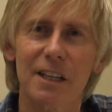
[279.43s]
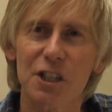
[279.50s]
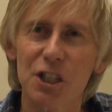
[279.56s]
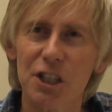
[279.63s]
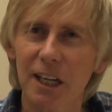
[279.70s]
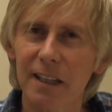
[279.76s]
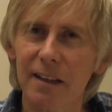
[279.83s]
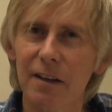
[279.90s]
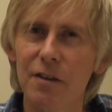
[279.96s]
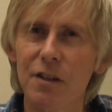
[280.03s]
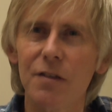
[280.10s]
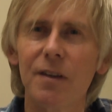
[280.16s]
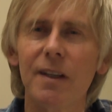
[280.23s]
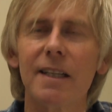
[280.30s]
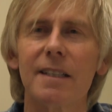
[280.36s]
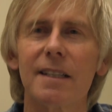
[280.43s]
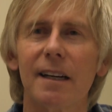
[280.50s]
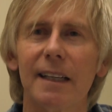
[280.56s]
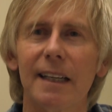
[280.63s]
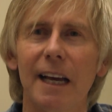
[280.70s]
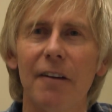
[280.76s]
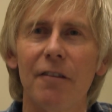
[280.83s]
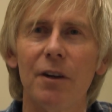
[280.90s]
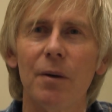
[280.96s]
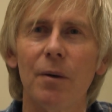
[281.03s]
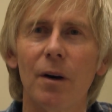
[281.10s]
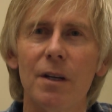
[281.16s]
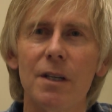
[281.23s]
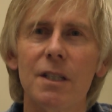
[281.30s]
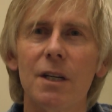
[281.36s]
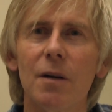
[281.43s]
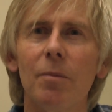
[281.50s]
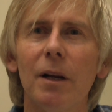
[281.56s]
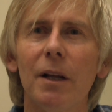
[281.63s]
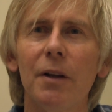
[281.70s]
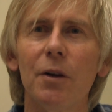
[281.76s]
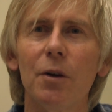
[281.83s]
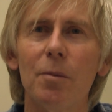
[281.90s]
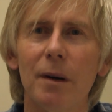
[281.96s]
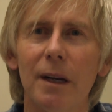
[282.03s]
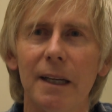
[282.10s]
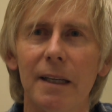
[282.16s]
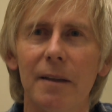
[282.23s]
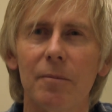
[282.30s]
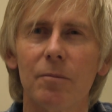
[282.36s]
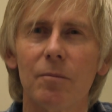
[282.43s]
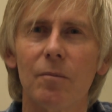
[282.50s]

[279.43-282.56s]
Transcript: and check those figures I gave you on doubling your money.